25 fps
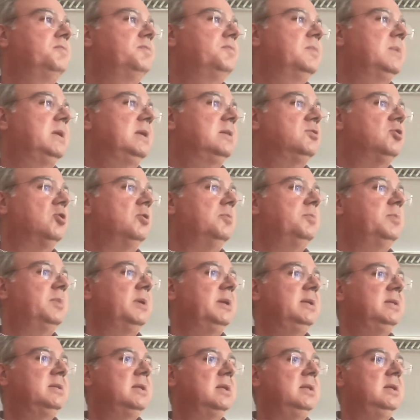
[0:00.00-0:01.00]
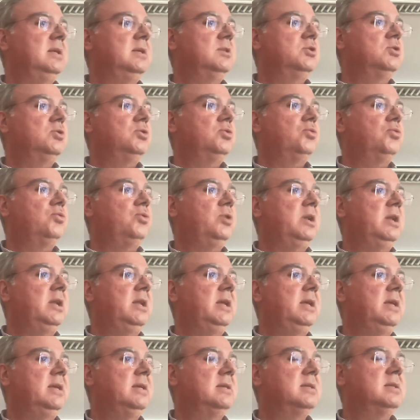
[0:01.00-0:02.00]
these companies need to
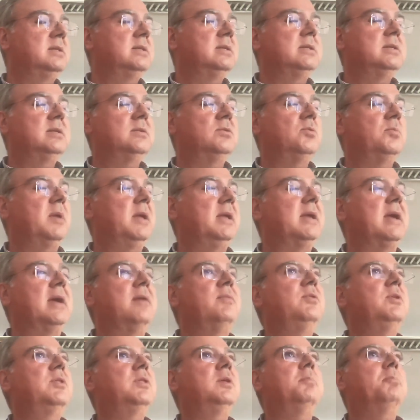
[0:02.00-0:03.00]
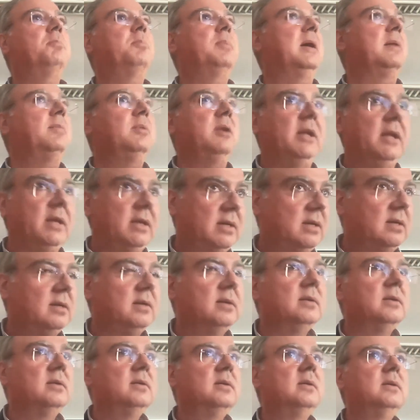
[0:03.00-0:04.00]
release, to make everything public,
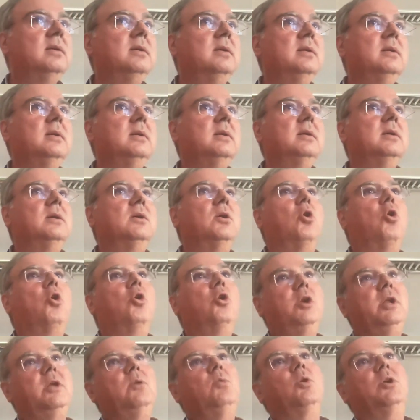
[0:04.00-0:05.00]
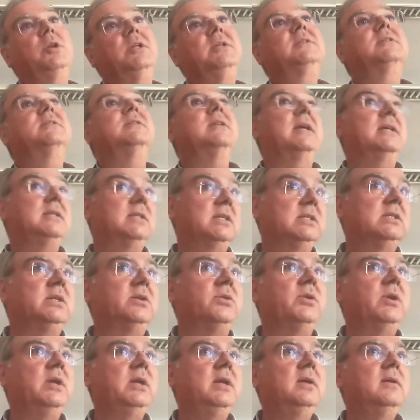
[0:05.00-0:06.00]
only what is
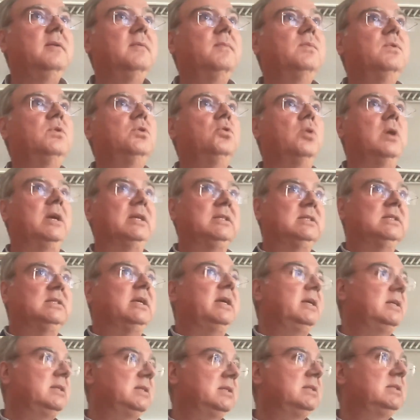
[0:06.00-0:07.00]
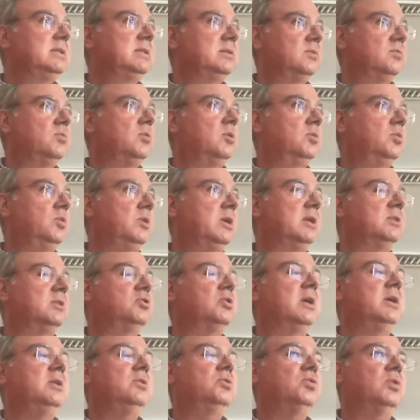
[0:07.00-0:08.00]
necessary to assess what we are
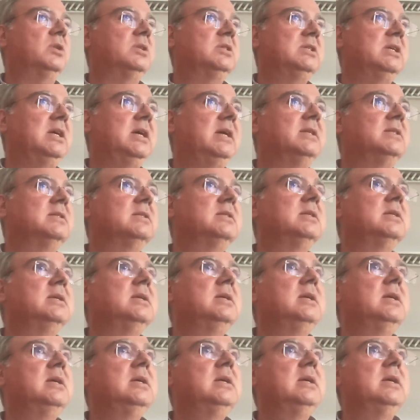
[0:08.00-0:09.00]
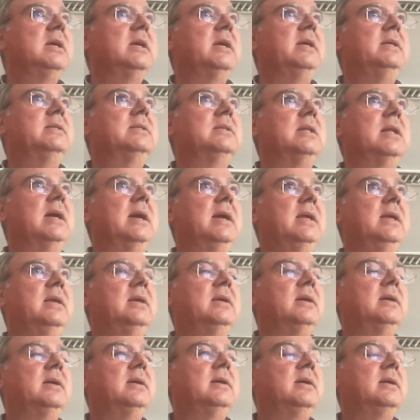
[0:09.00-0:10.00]
trying to assess. It's
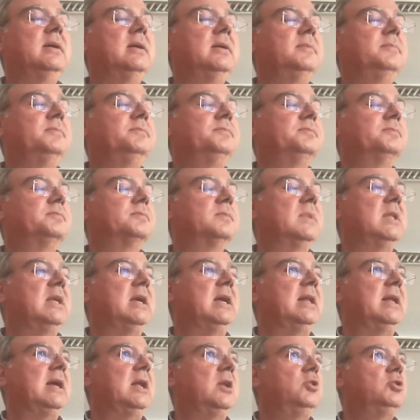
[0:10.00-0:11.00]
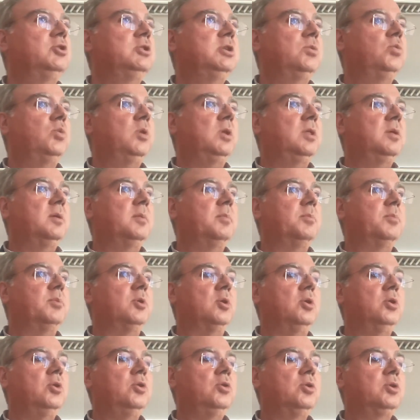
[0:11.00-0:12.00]
like the analogy with
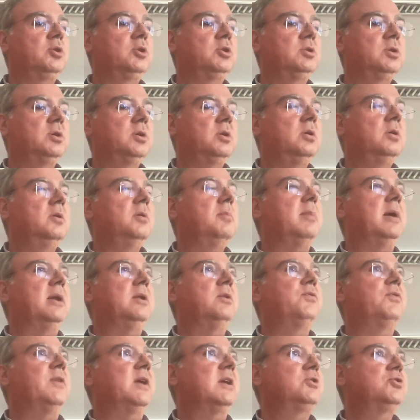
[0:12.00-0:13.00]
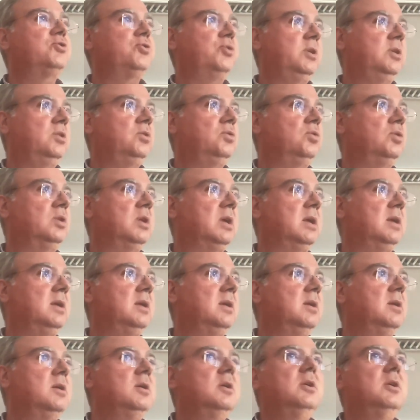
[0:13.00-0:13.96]
product manufacturing today.